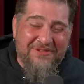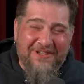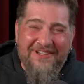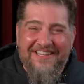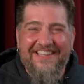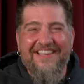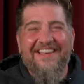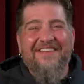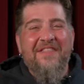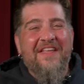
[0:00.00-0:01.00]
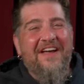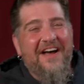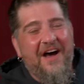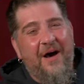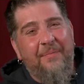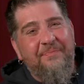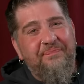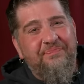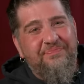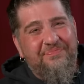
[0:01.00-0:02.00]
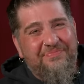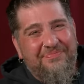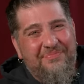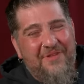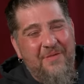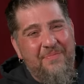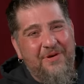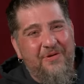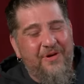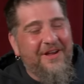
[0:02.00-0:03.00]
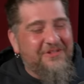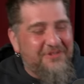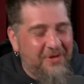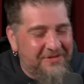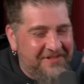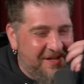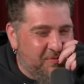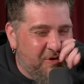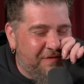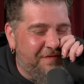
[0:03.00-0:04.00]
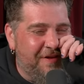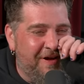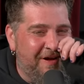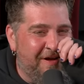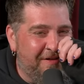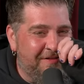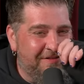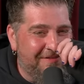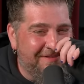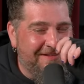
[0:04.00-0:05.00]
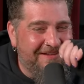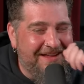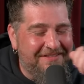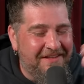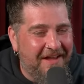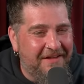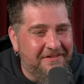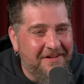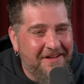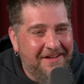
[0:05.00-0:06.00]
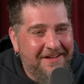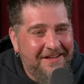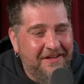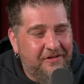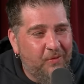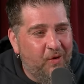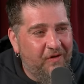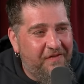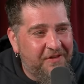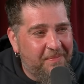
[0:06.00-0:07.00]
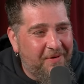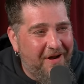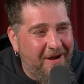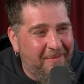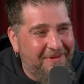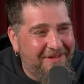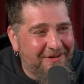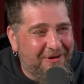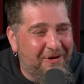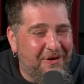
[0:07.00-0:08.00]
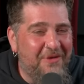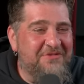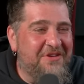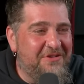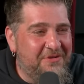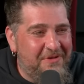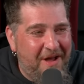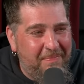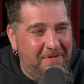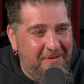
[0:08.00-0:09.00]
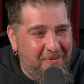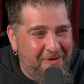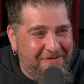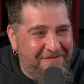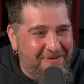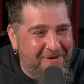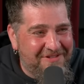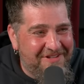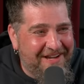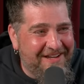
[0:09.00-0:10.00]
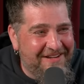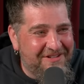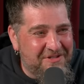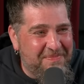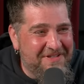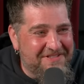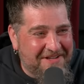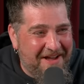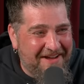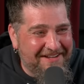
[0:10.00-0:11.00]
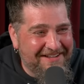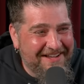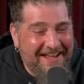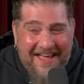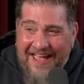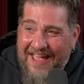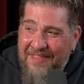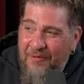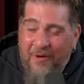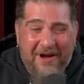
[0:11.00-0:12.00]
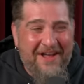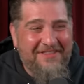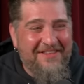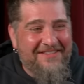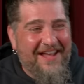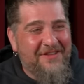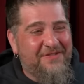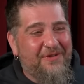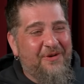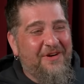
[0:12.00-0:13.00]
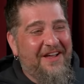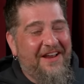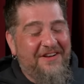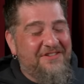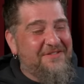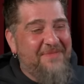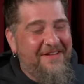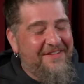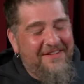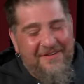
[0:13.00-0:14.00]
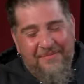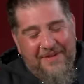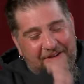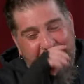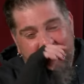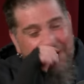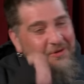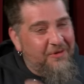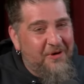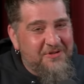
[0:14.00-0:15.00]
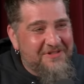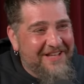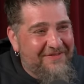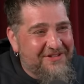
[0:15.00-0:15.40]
was a goodie. Um, but yeah, so Teen Wolf uh, at the end, he's the wolf at the prom, and then the girl goes, "Can you not be the wolf for one second and just be Scotty?" And they walk out to the dance floor, and it's just my me and Joe DeRose used to laugh this